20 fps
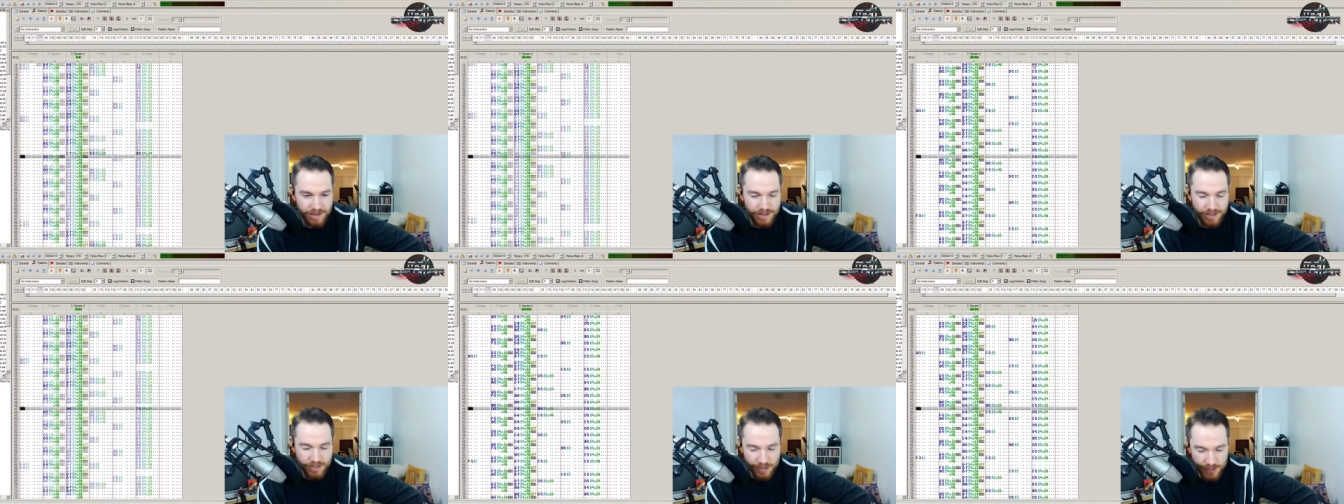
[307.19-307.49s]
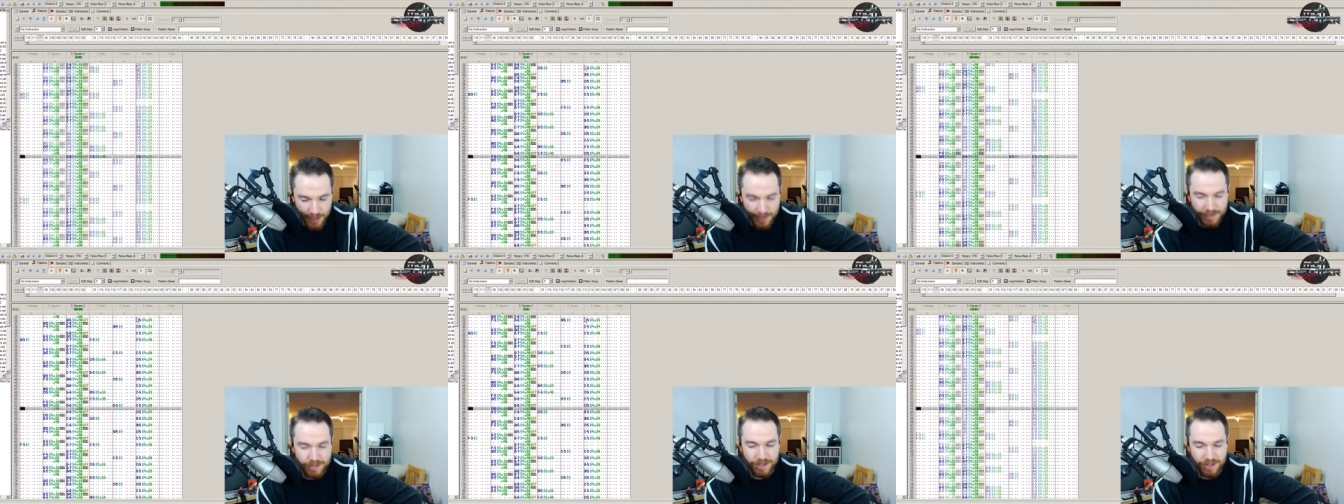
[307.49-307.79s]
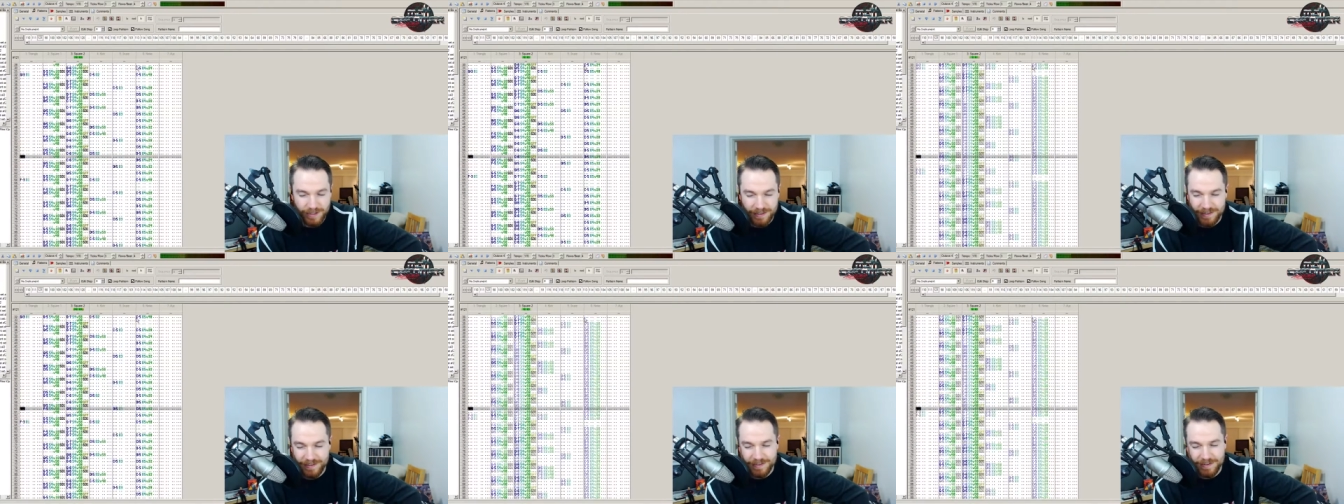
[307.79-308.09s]
Such a
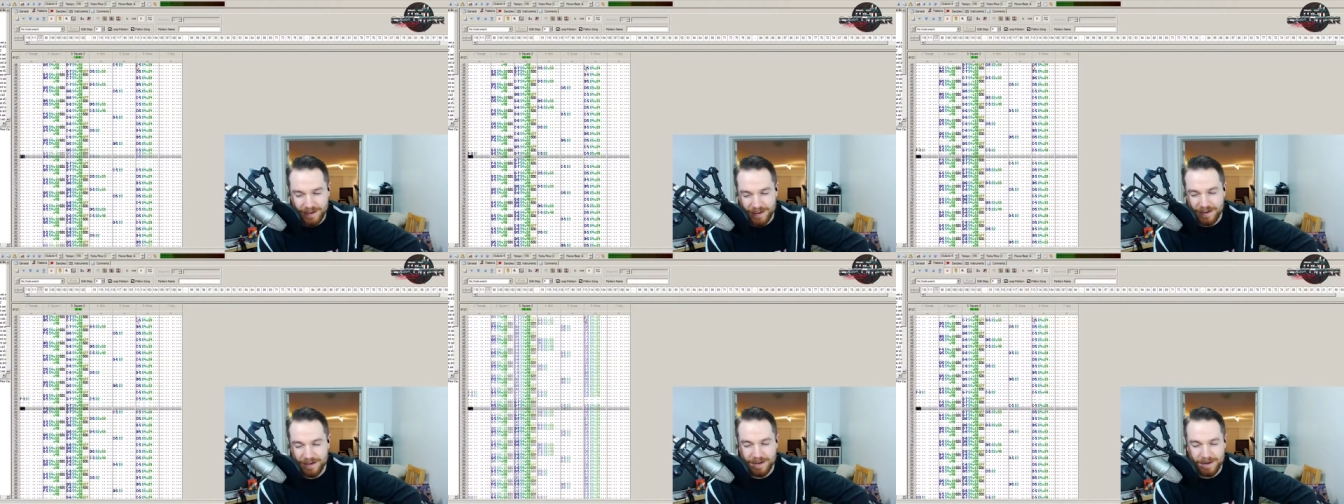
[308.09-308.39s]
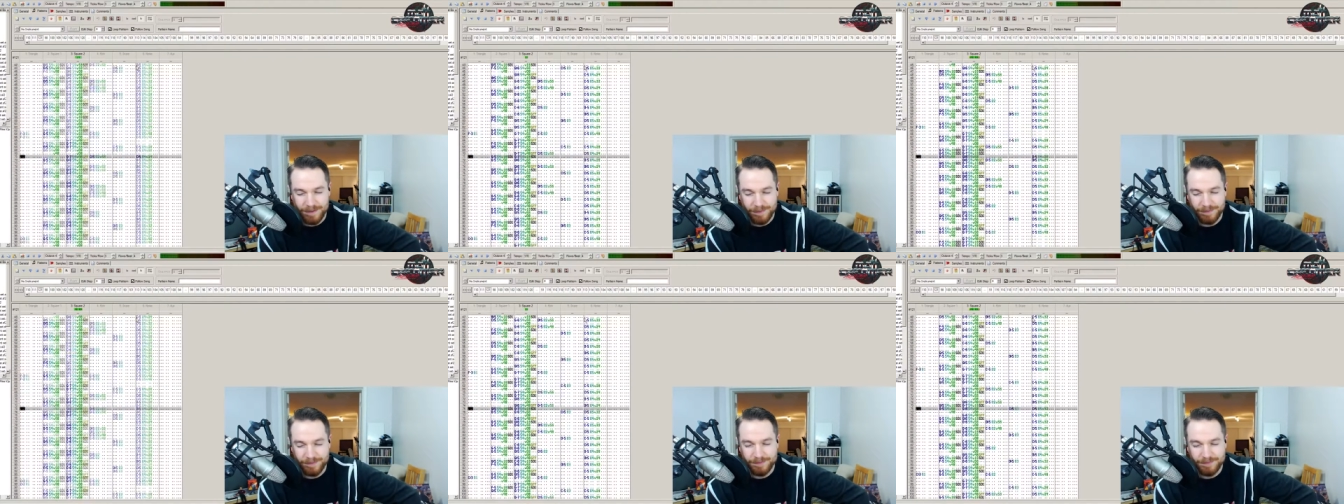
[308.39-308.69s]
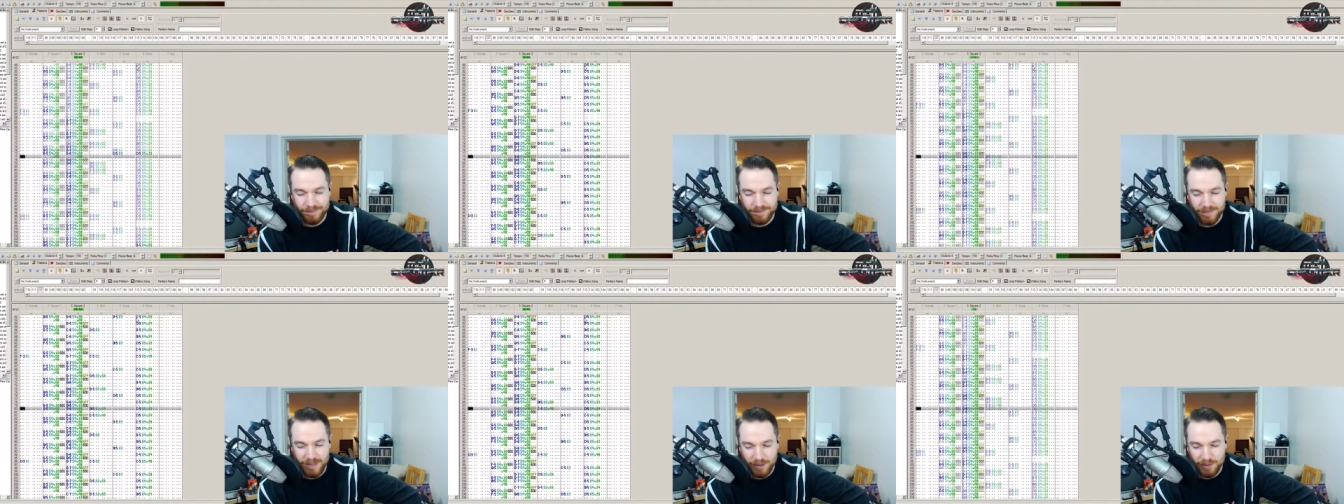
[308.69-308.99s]
good, um,
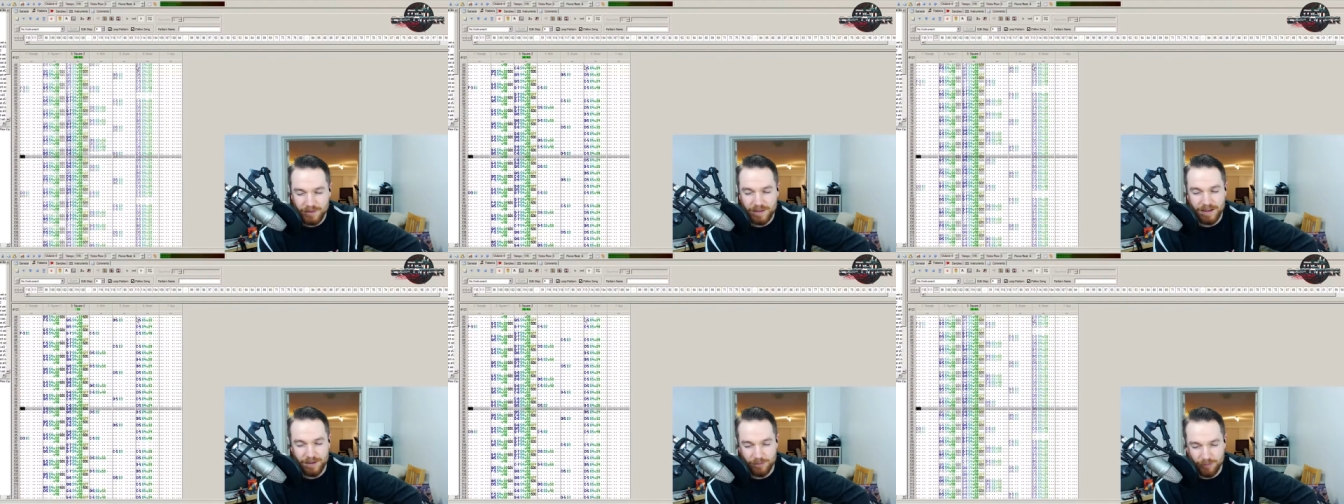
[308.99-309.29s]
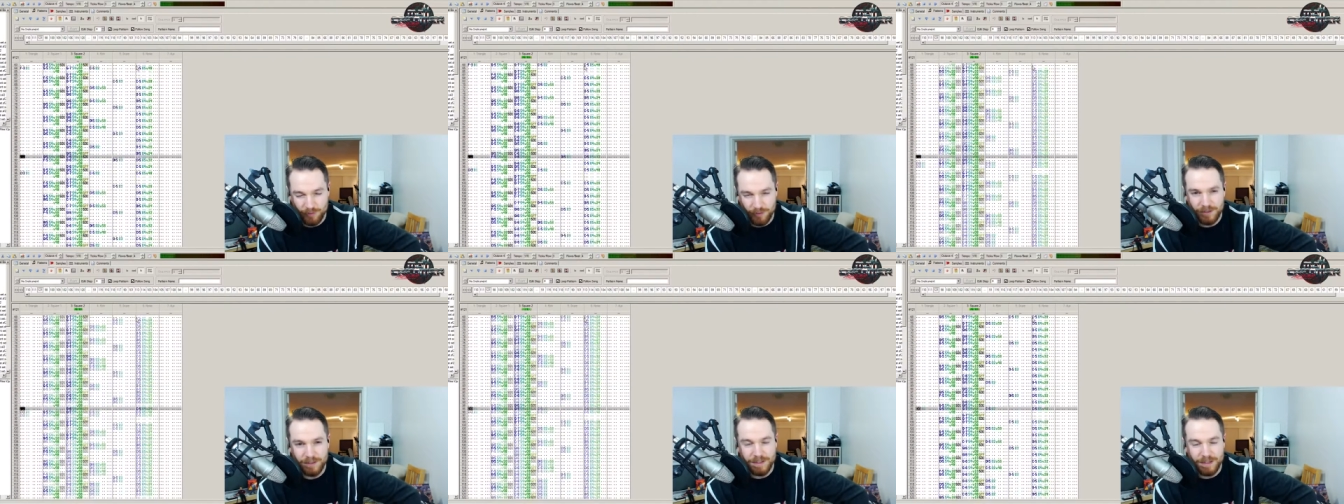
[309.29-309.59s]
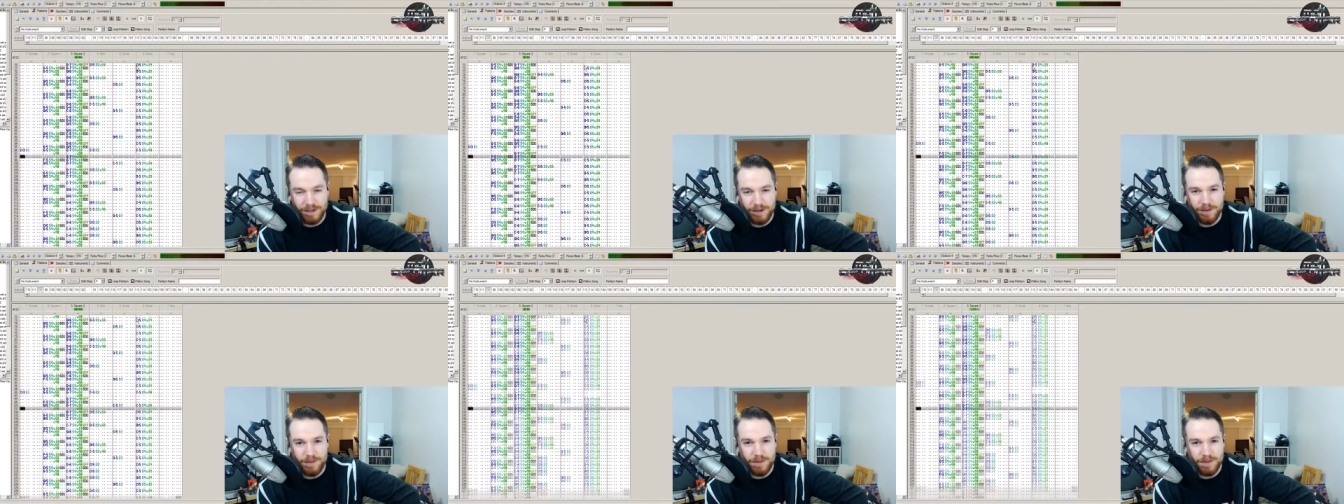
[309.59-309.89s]
it was like a
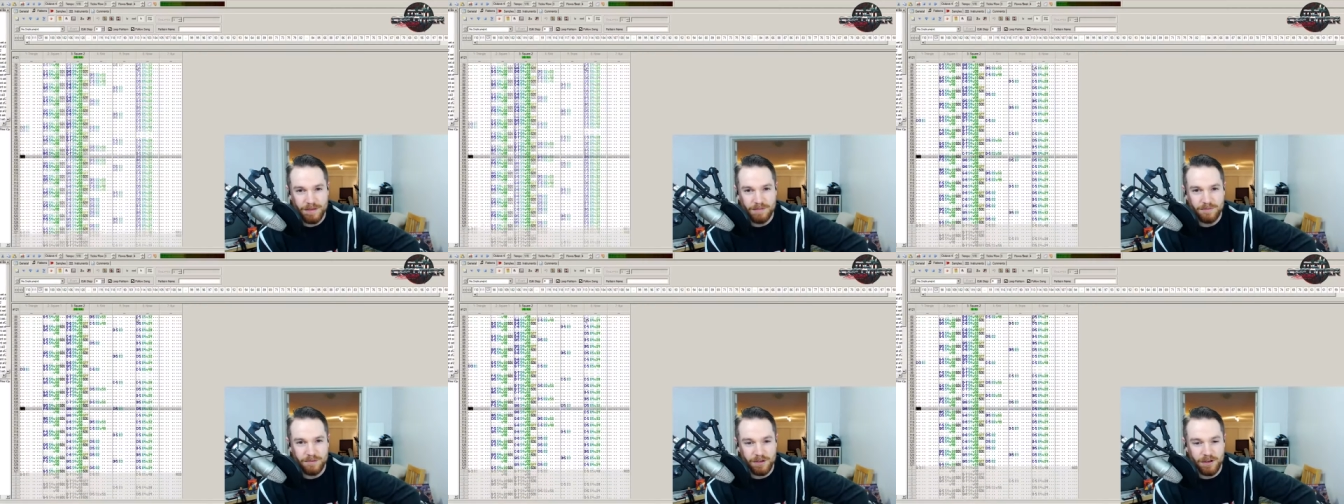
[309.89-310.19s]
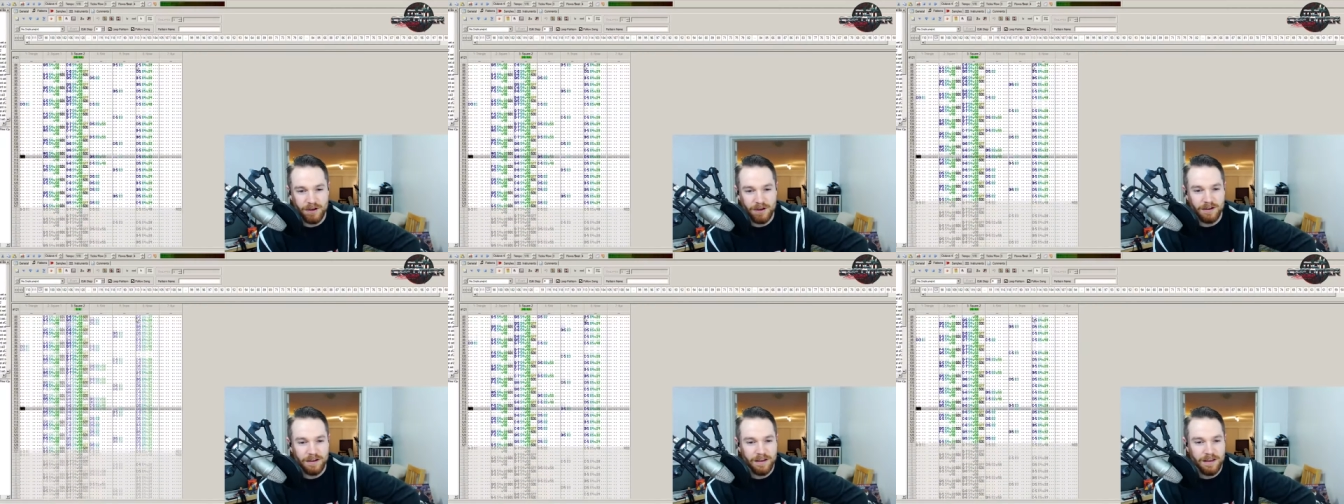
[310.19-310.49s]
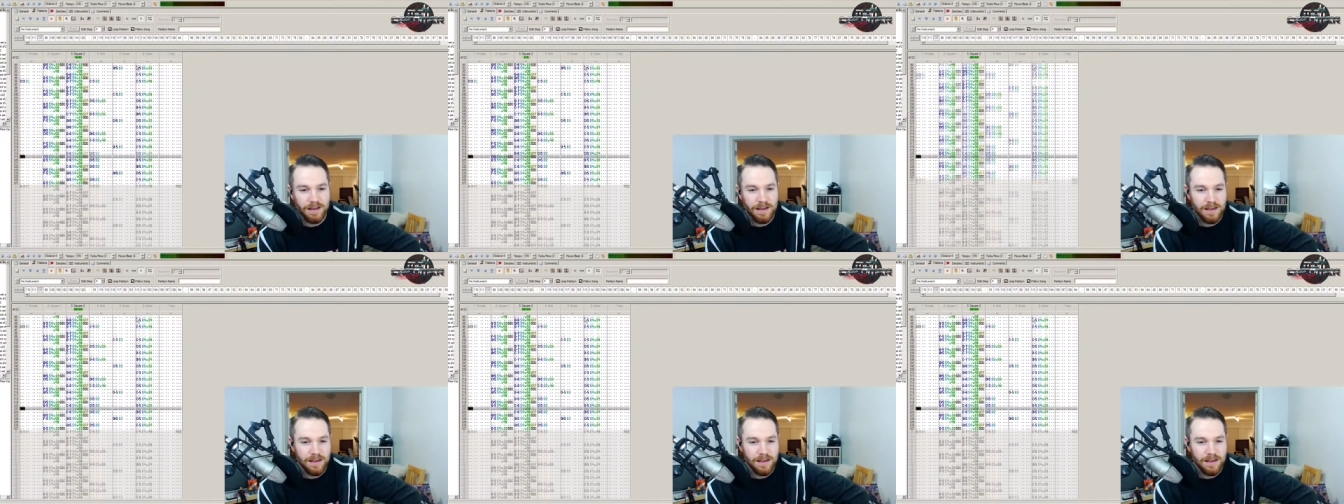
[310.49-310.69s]
really good theme song.